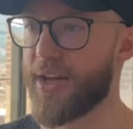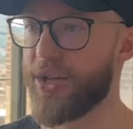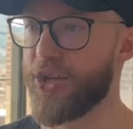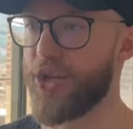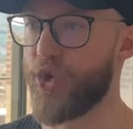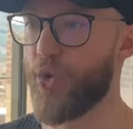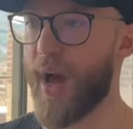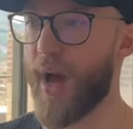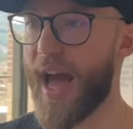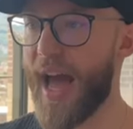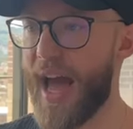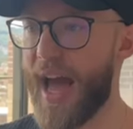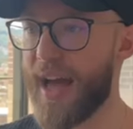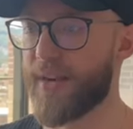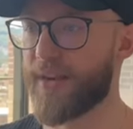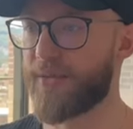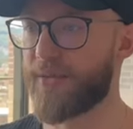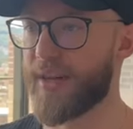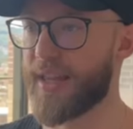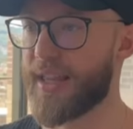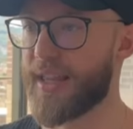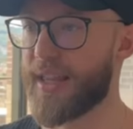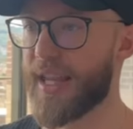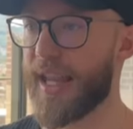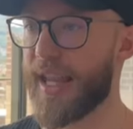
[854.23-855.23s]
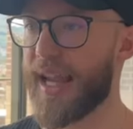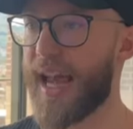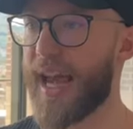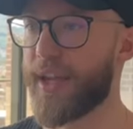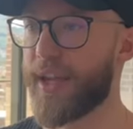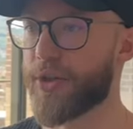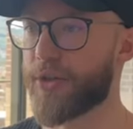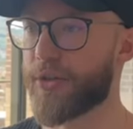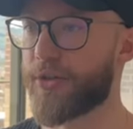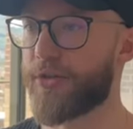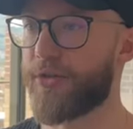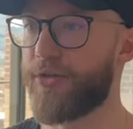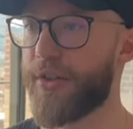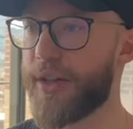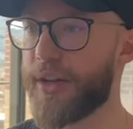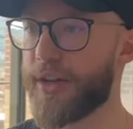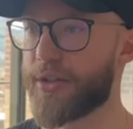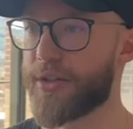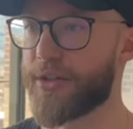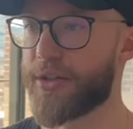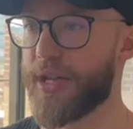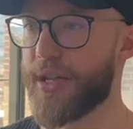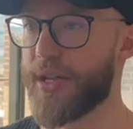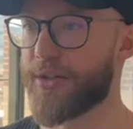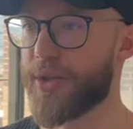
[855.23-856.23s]
you have everything at your
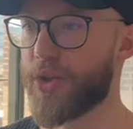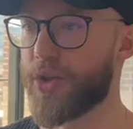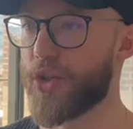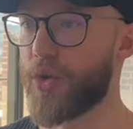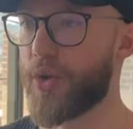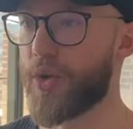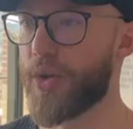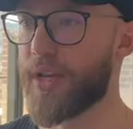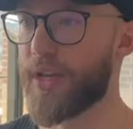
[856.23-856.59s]
fingertips, and you can